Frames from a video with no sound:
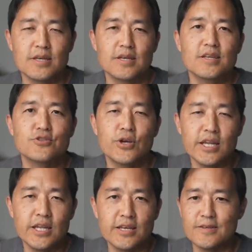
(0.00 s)

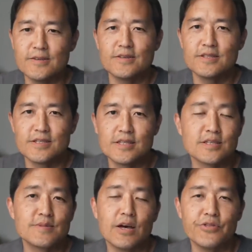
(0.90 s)
trading
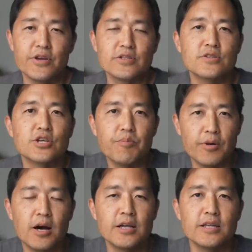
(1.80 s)
systems out there to jump
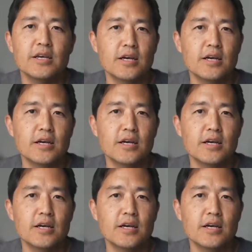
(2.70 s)
on